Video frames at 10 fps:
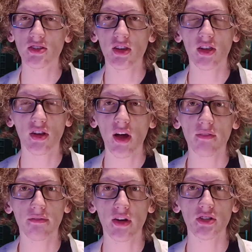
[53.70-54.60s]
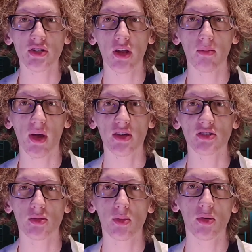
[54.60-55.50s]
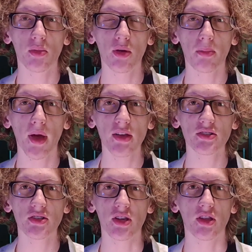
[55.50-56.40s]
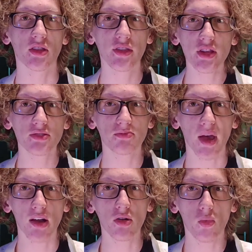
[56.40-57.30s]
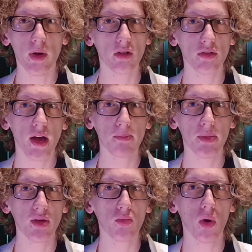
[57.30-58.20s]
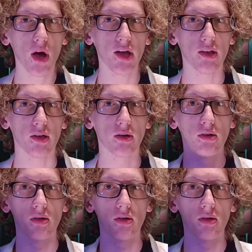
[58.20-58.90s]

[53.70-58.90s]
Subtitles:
and cannot function at maximum capacity. This battle will not be won.